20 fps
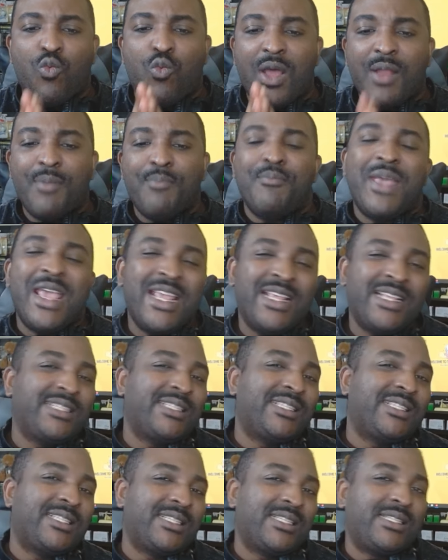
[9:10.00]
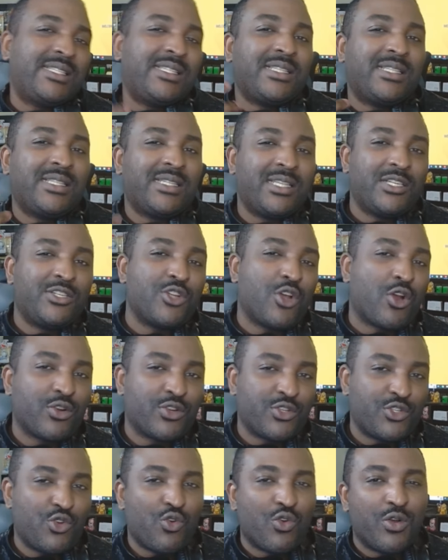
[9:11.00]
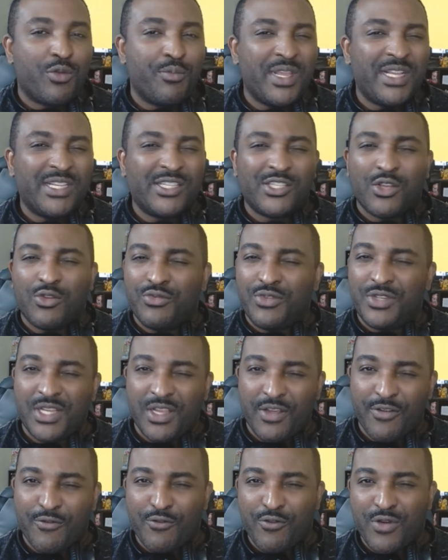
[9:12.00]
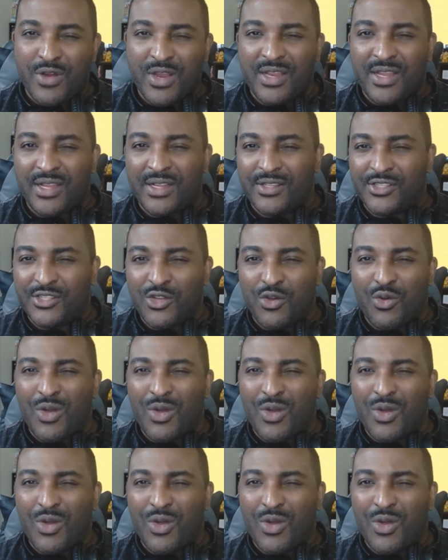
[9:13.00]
What makes the Dark Tournament so different and so